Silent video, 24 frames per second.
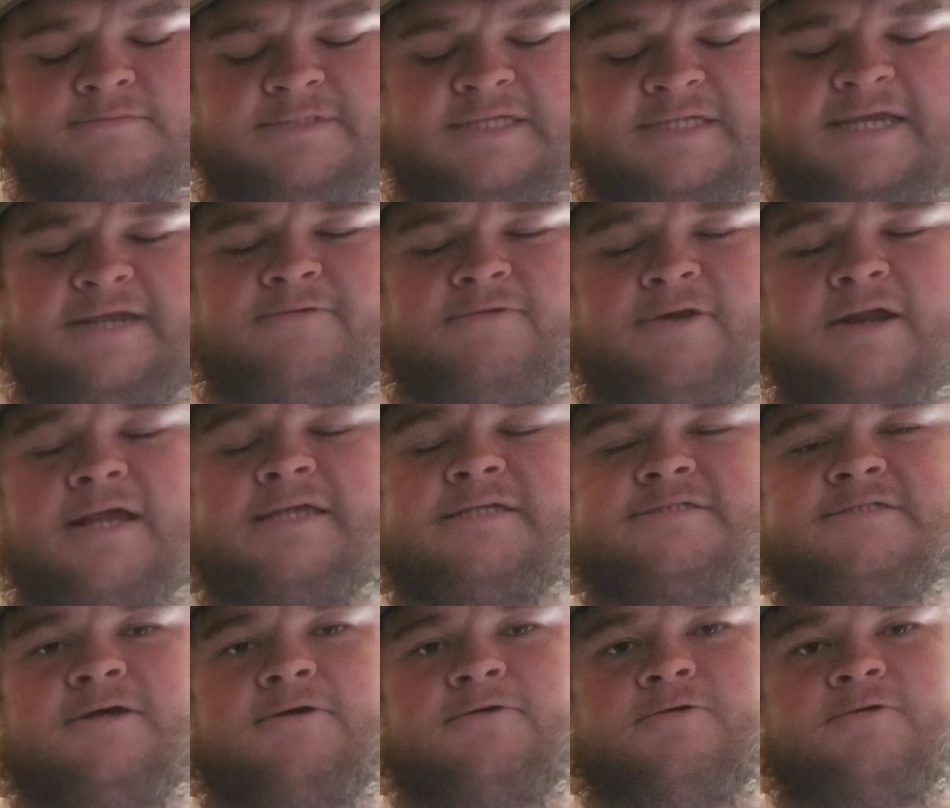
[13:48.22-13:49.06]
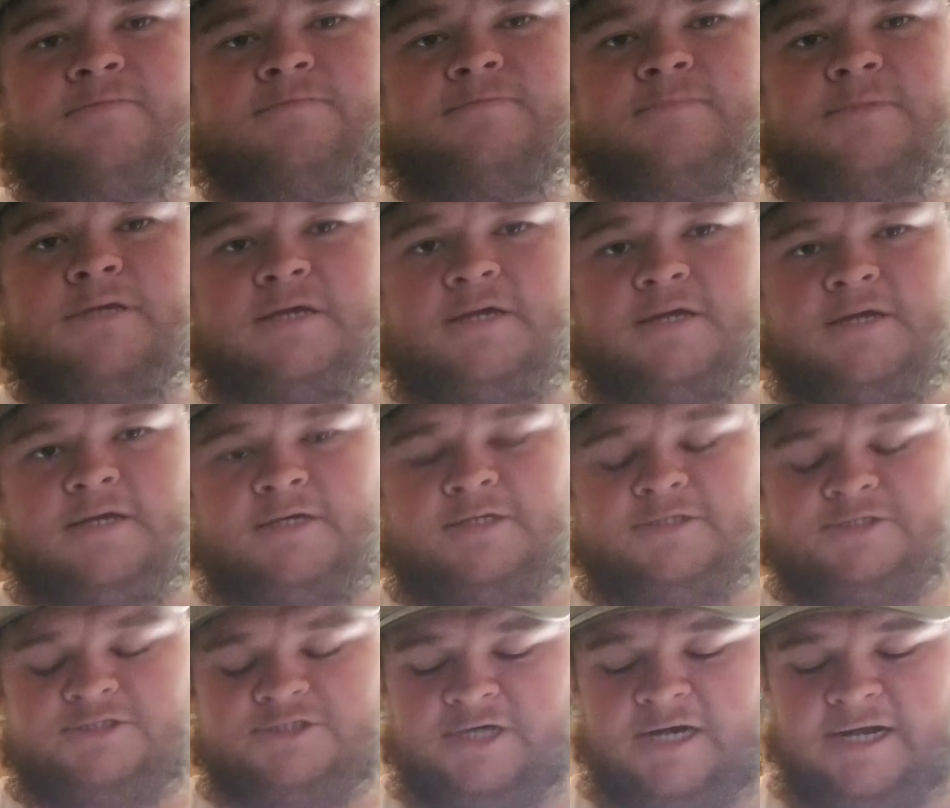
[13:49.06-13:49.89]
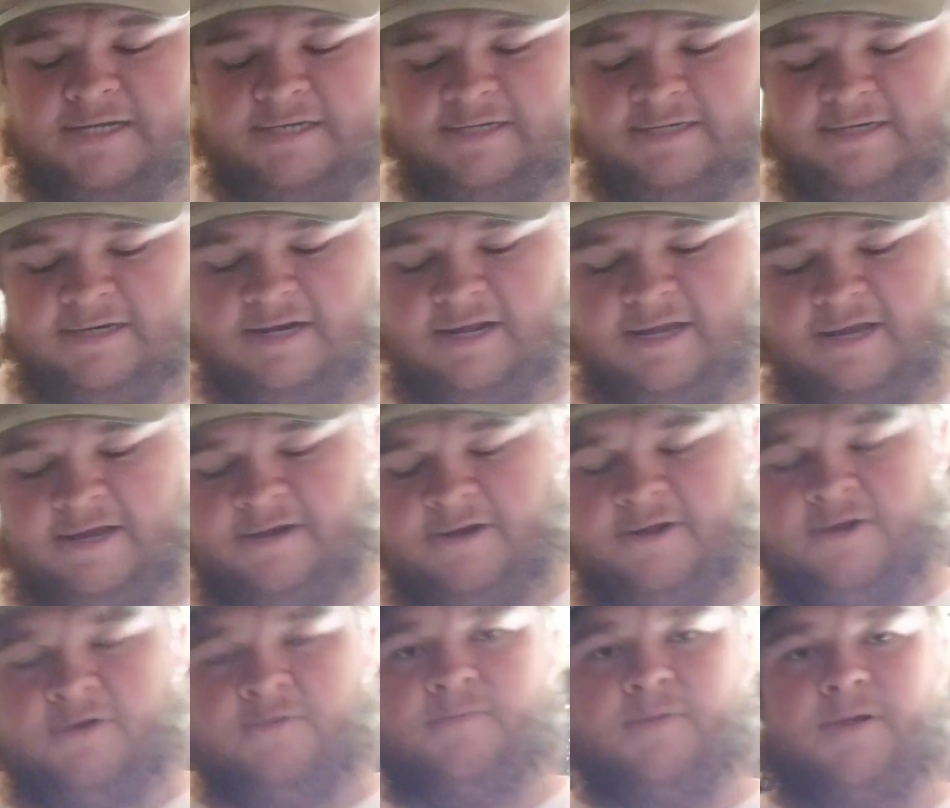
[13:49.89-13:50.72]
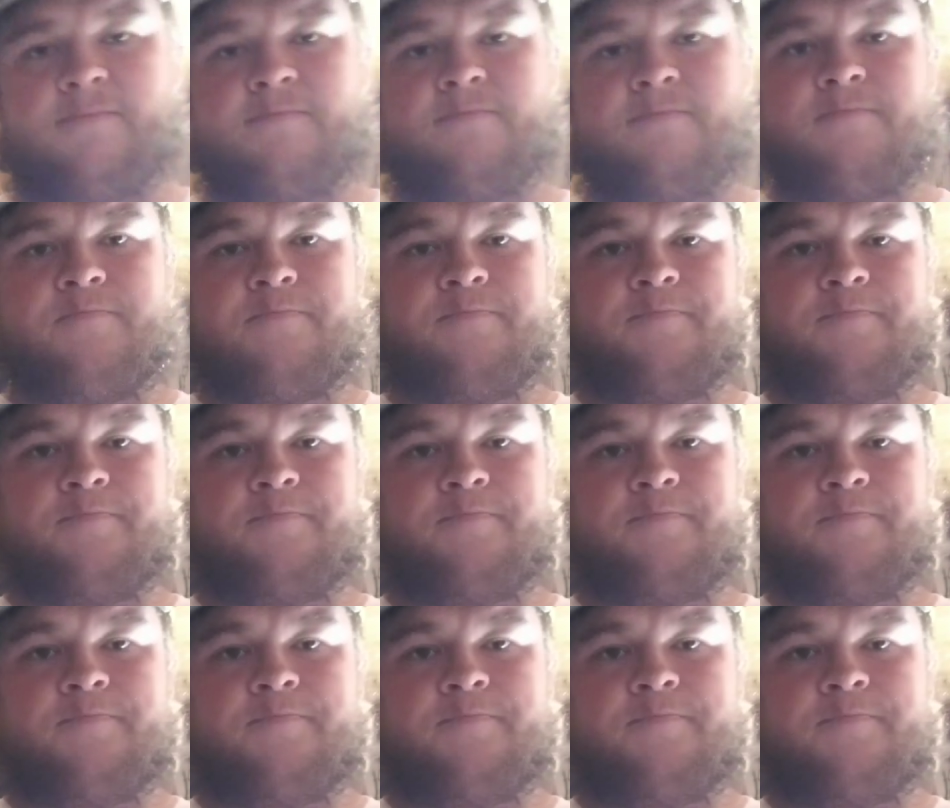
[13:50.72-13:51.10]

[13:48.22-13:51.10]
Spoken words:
D-rings on them straightening out on me.